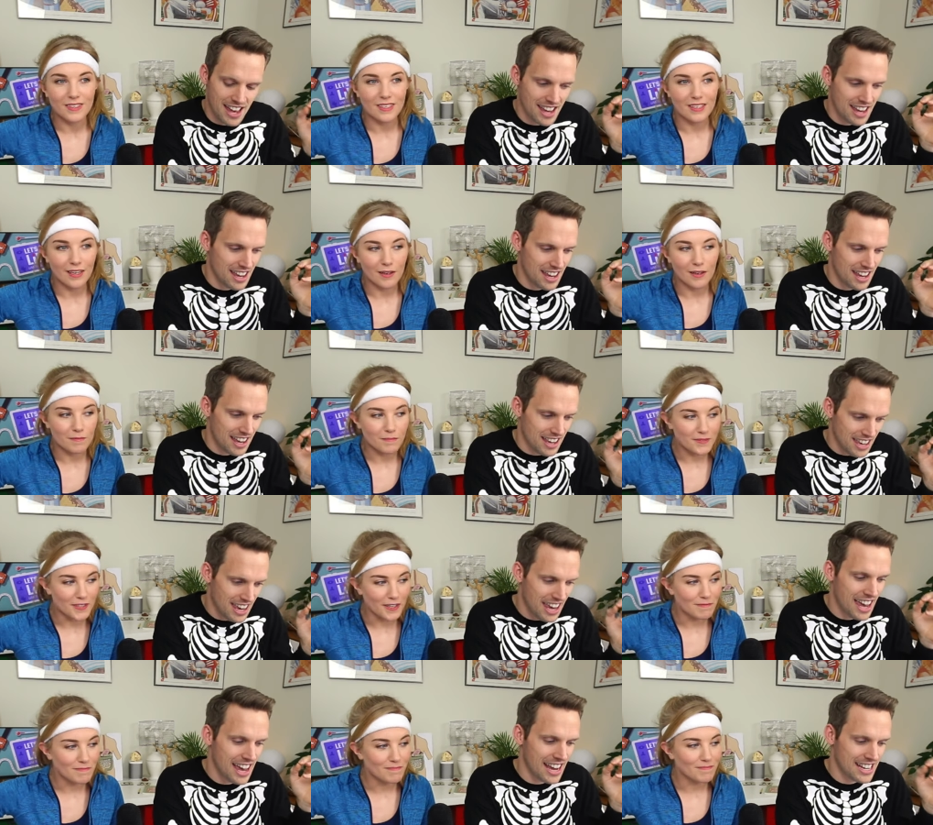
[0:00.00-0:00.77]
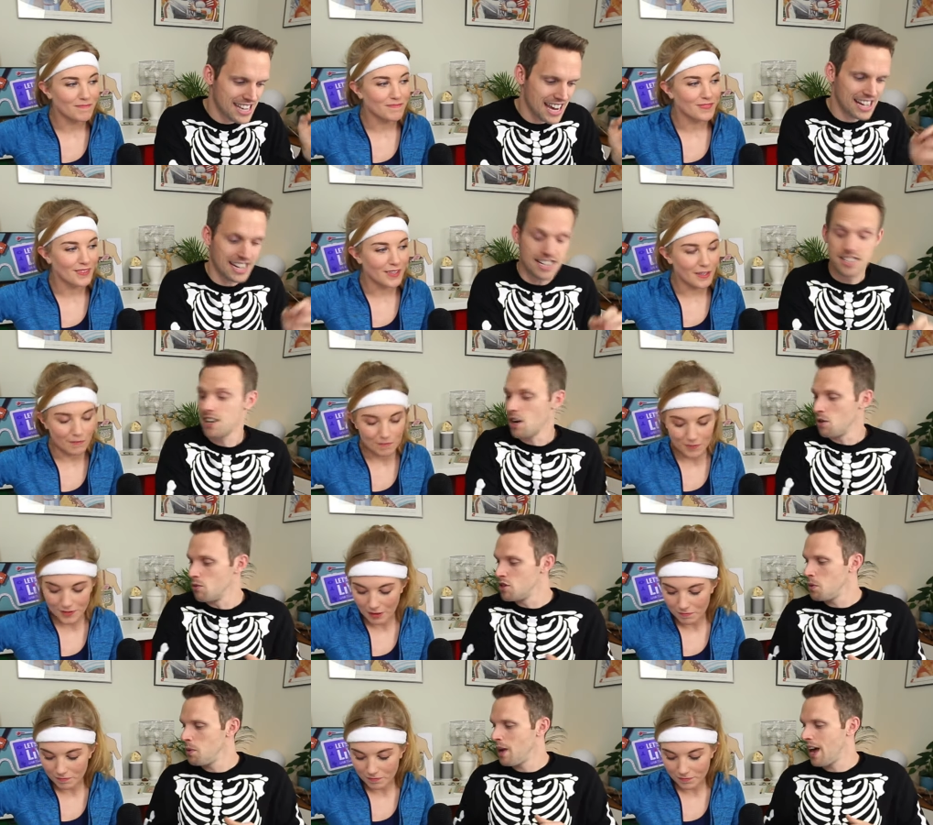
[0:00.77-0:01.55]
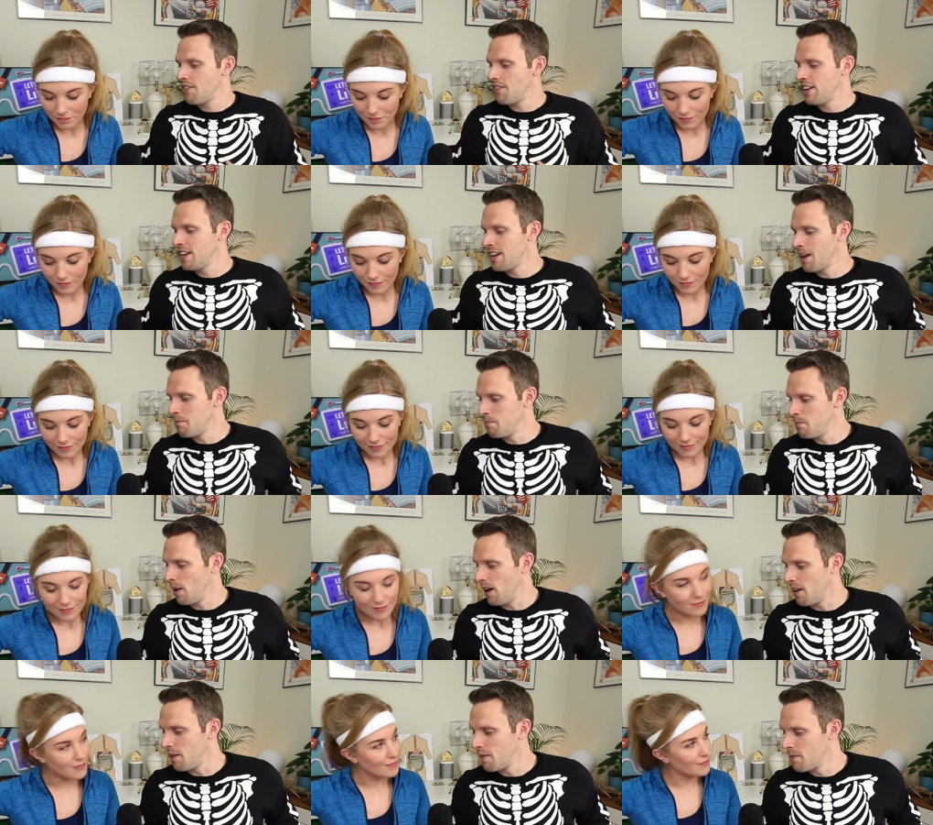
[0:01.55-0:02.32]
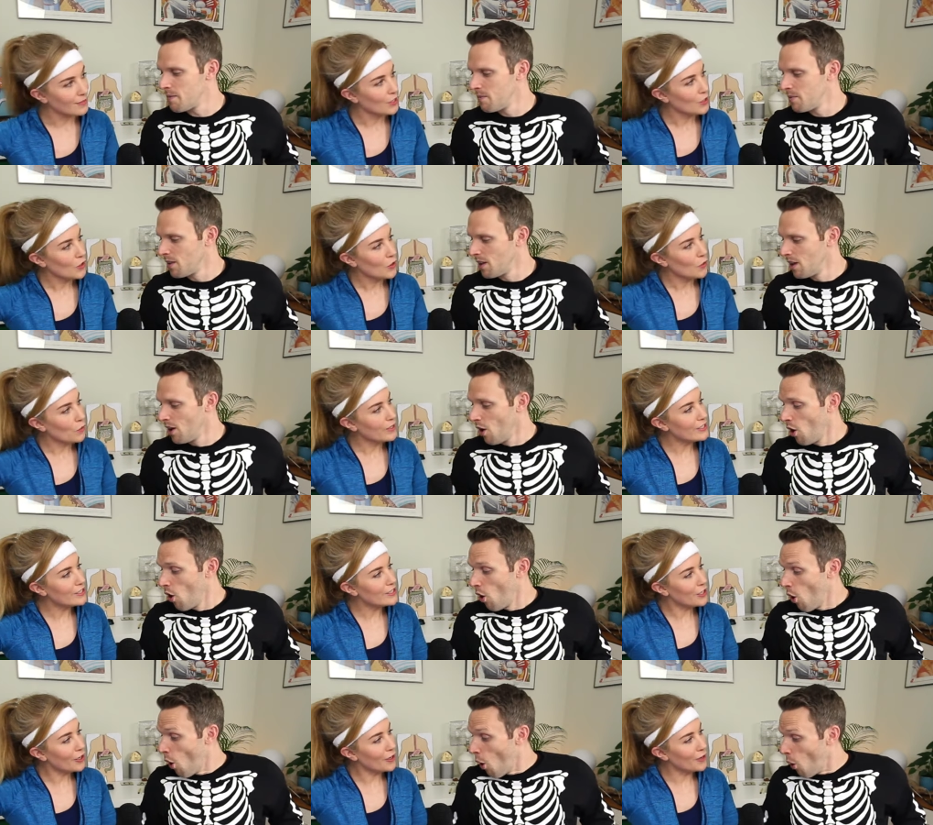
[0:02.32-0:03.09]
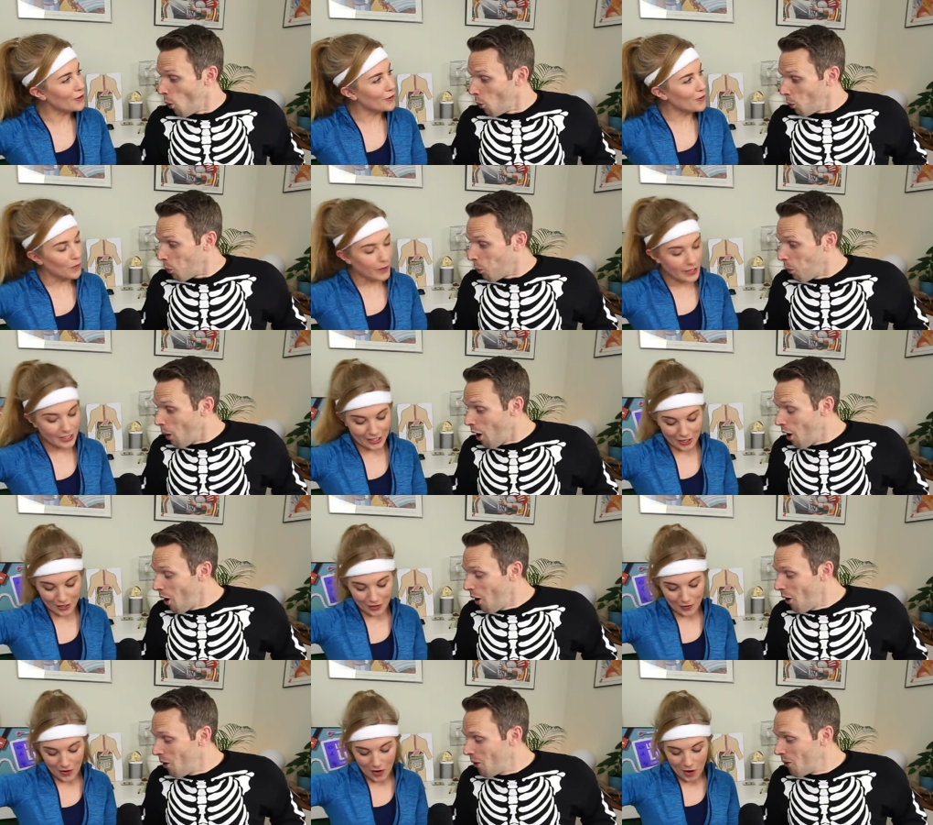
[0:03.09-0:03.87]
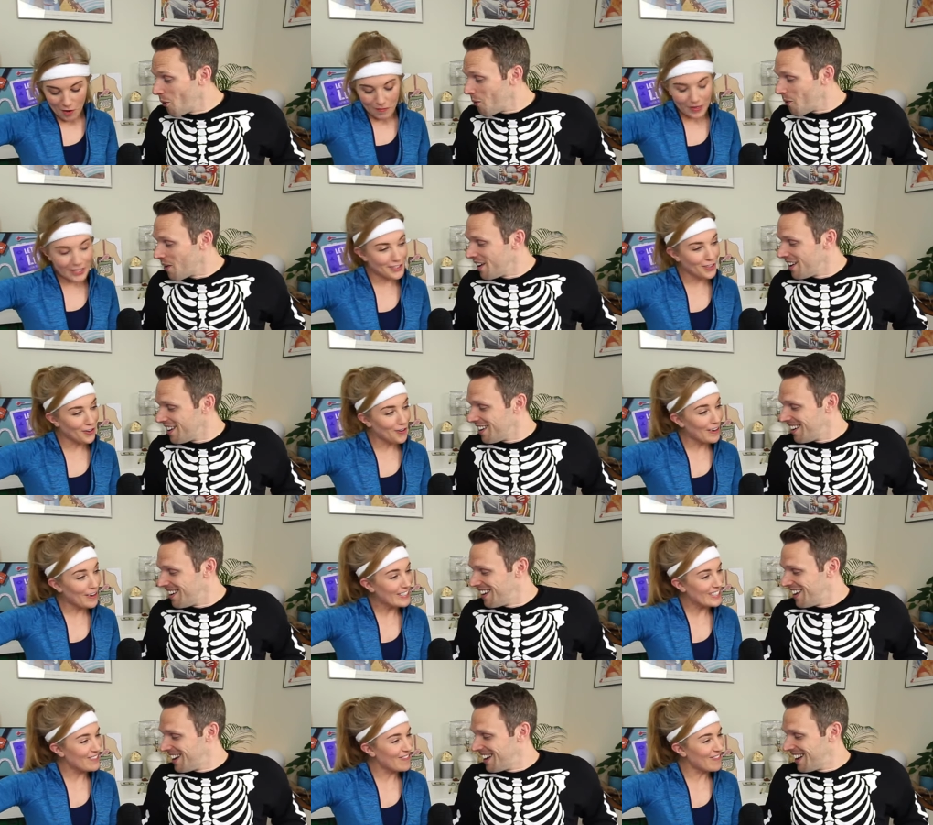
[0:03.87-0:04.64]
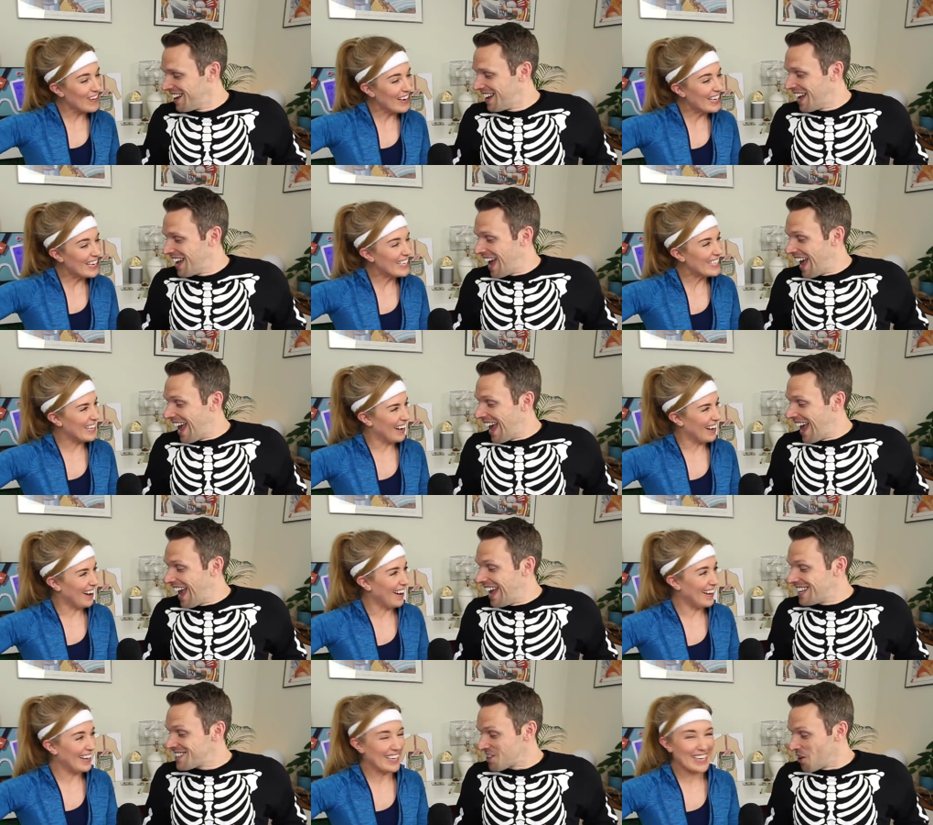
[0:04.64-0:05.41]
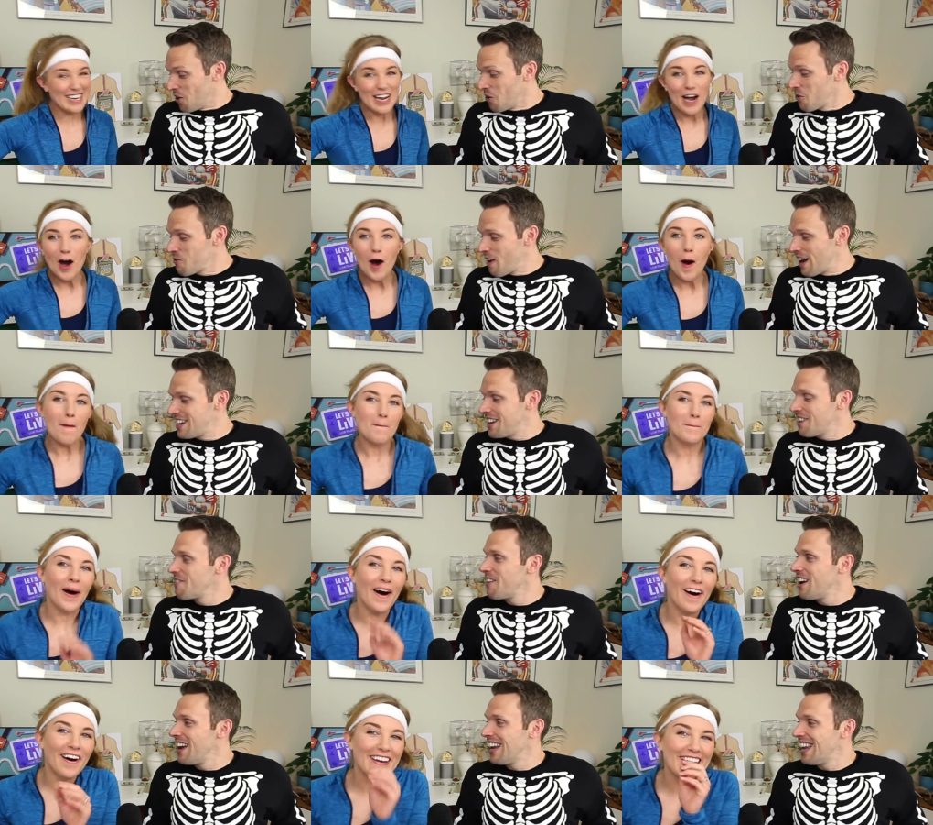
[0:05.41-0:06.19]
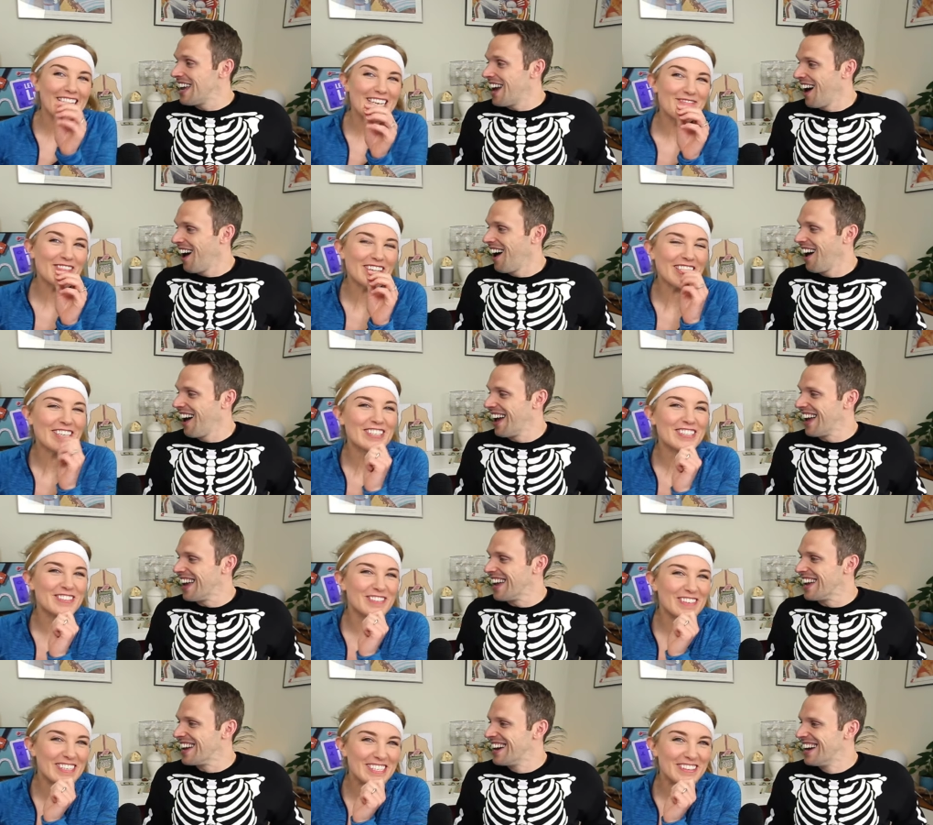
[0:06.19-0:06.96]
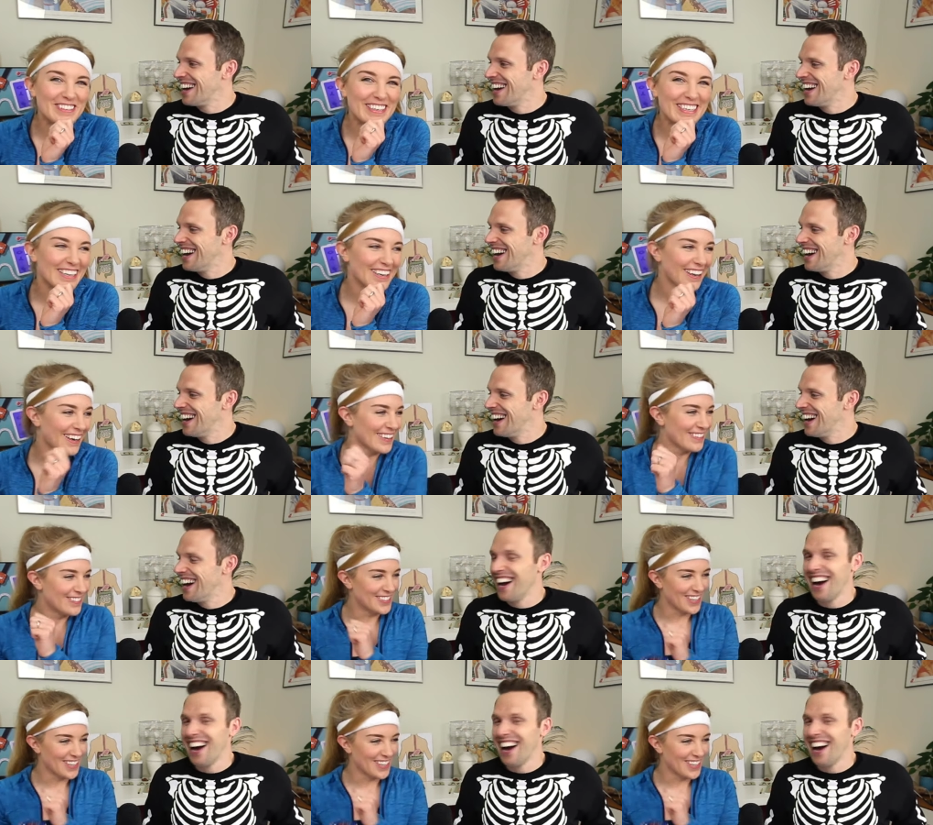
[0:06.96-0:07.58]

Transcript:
Speaker 1: Love yeah, exactly. so, do we have a number? We do, we Whoa. do. But it's already really high. It's already really high. because we're doing a live